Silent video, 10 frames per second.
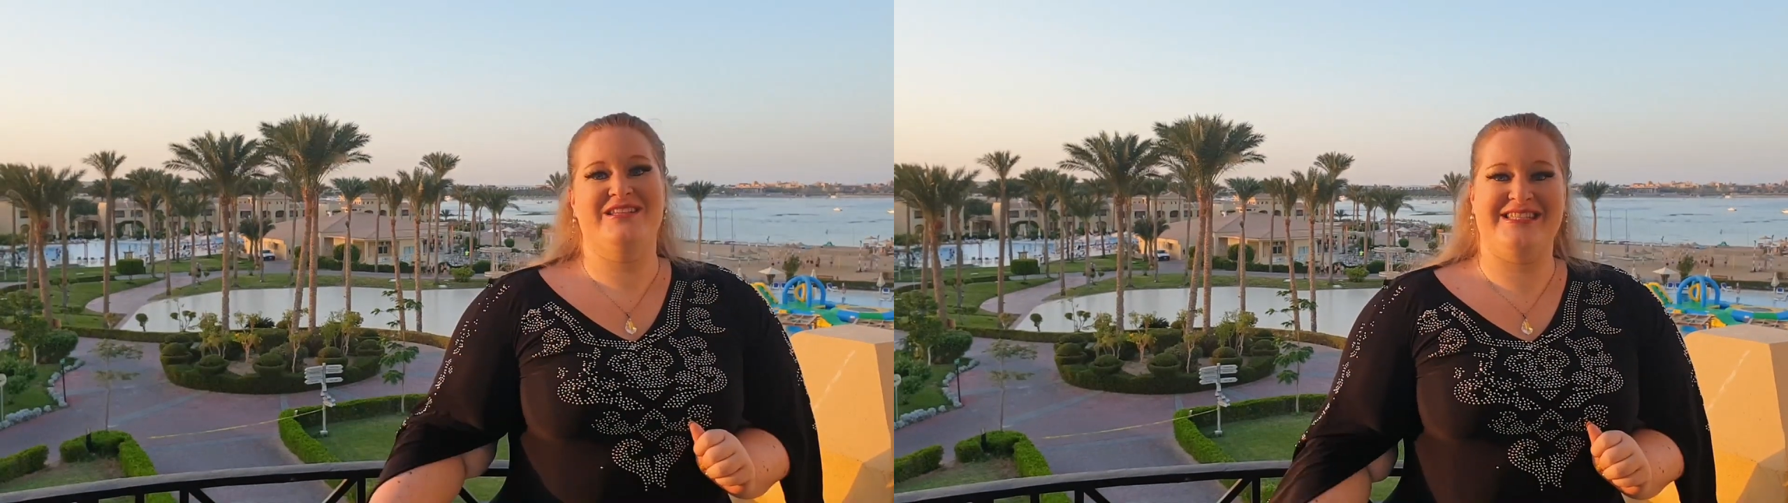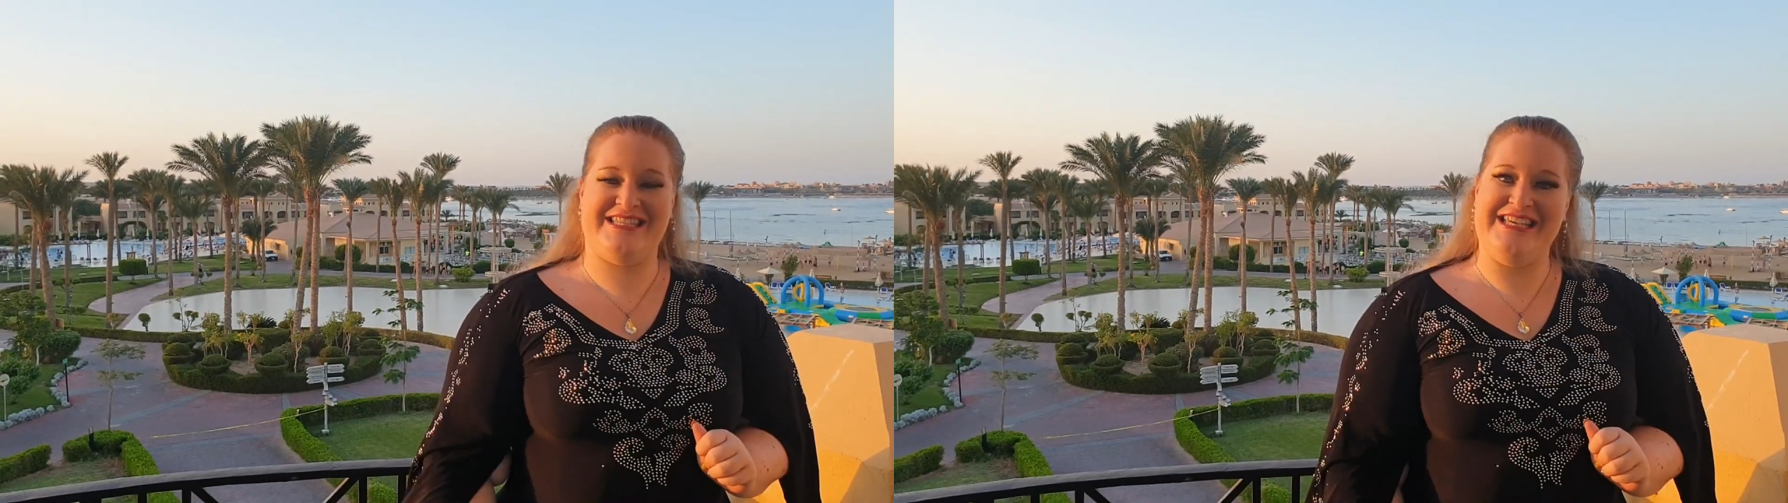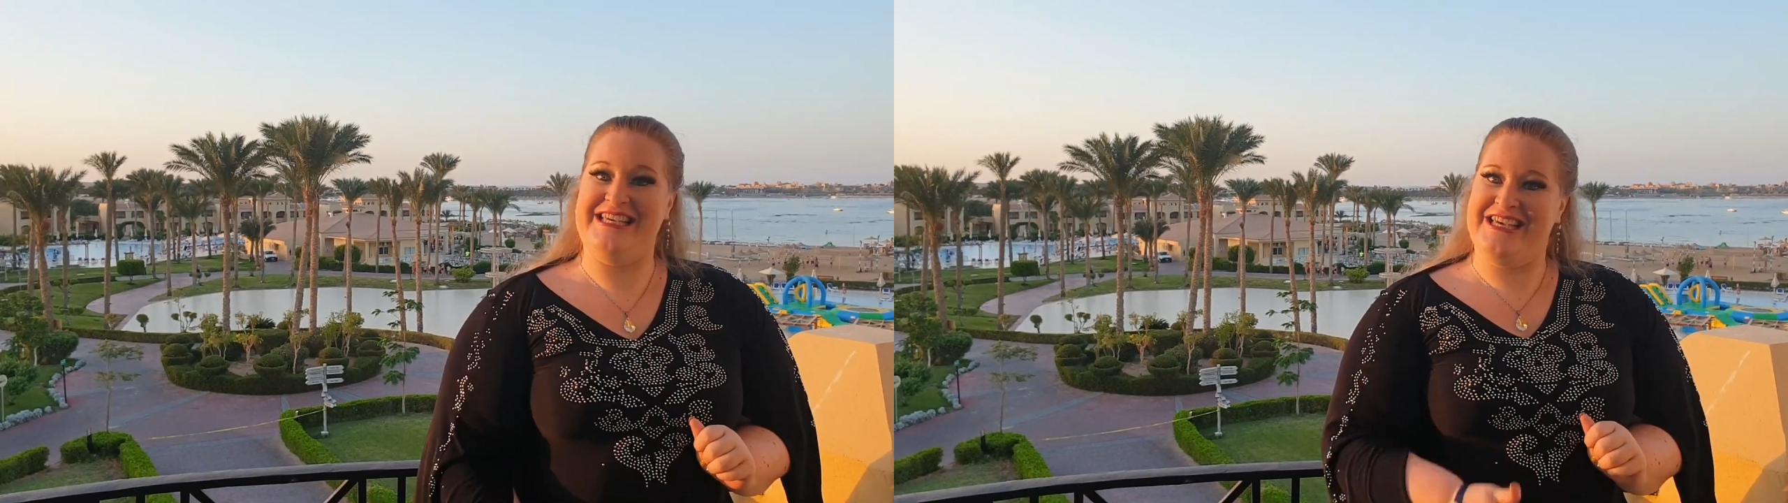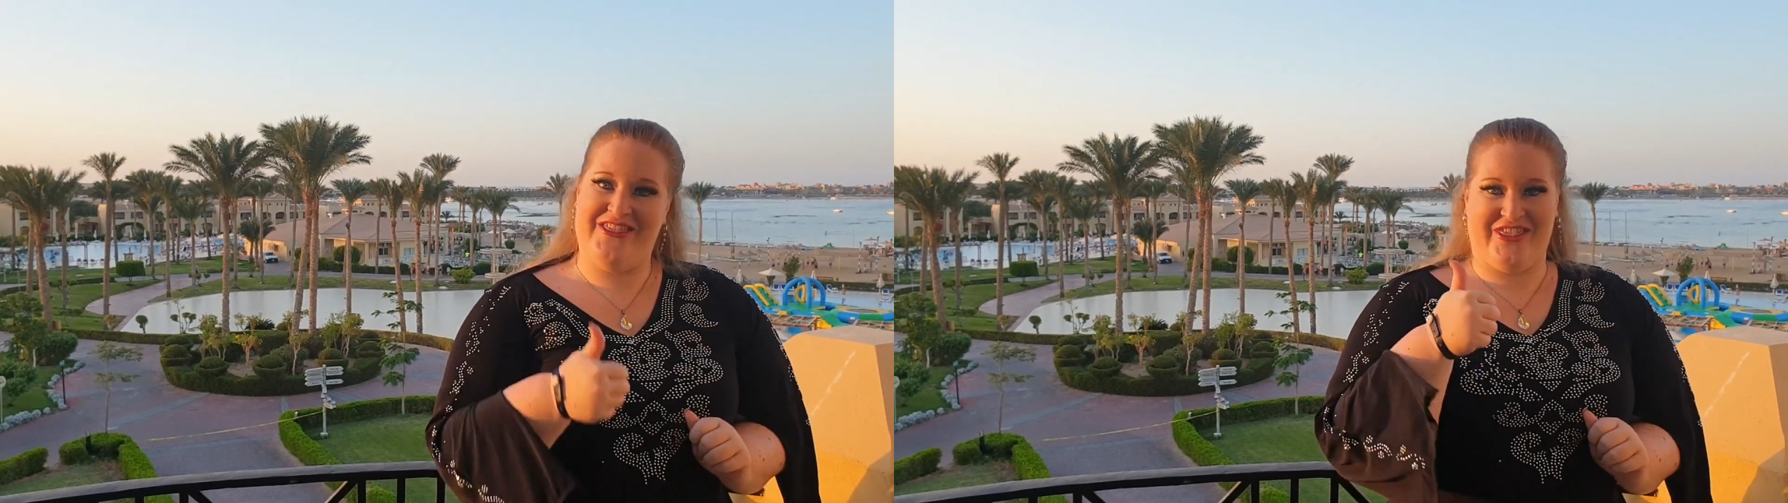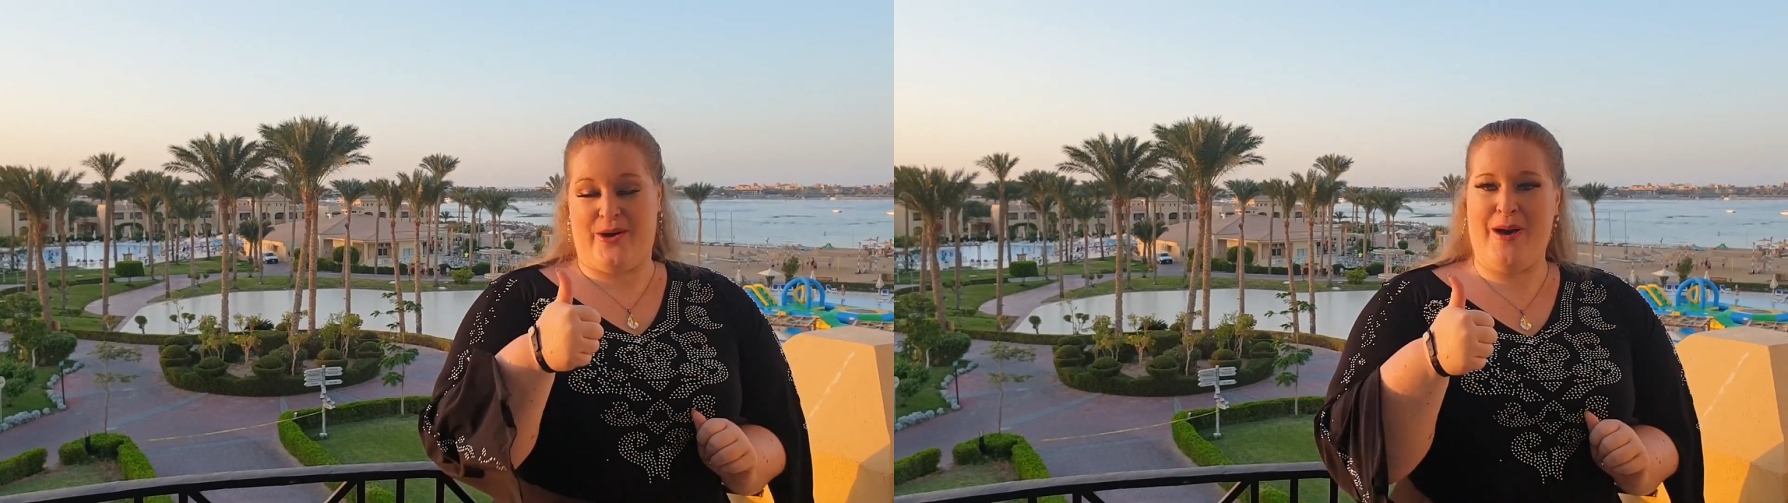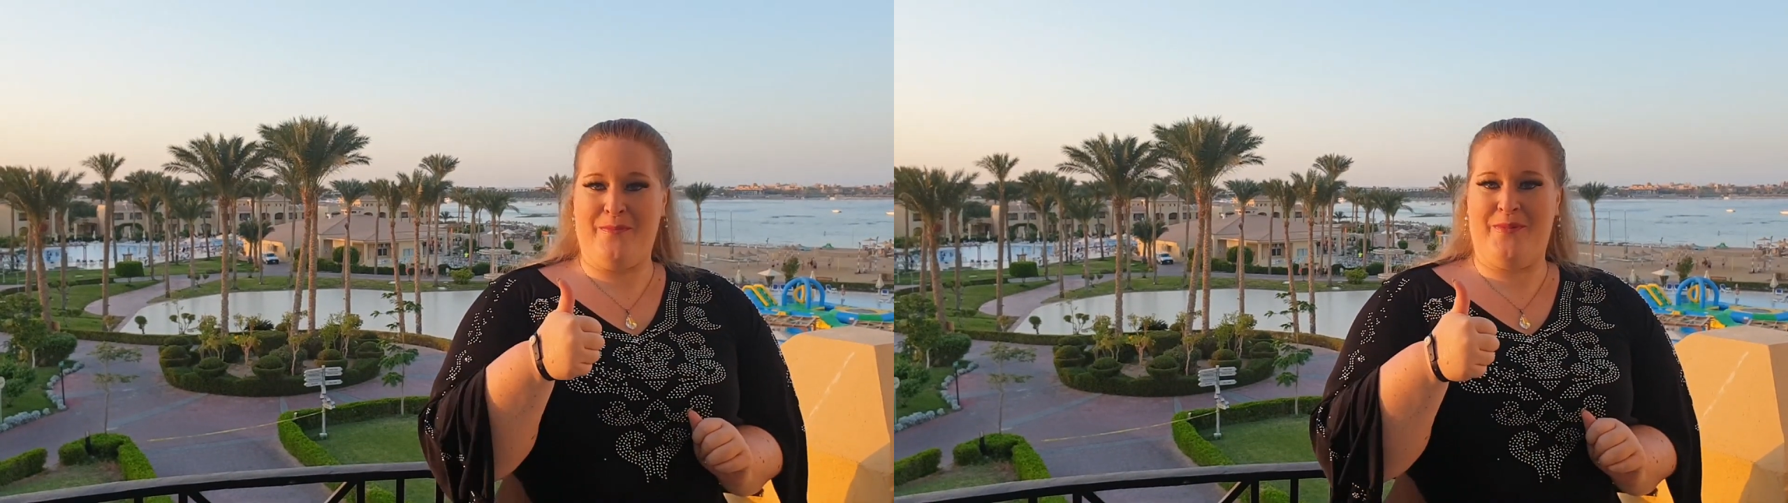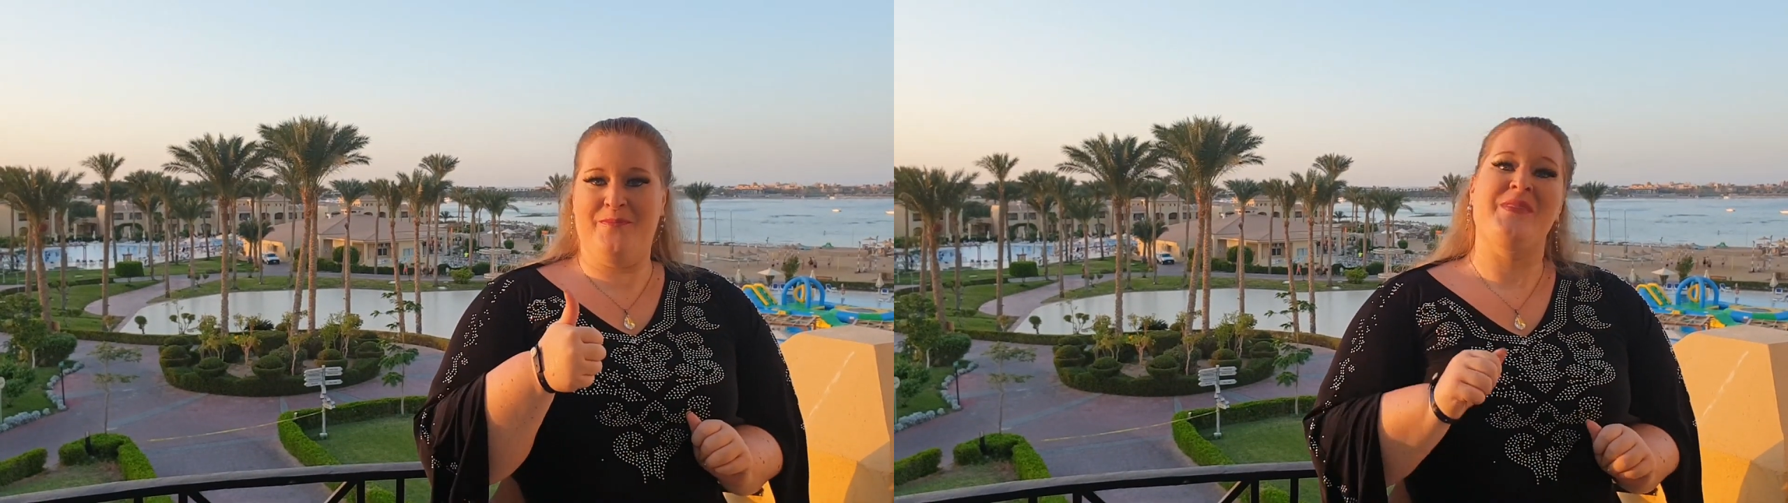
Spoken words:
thumb up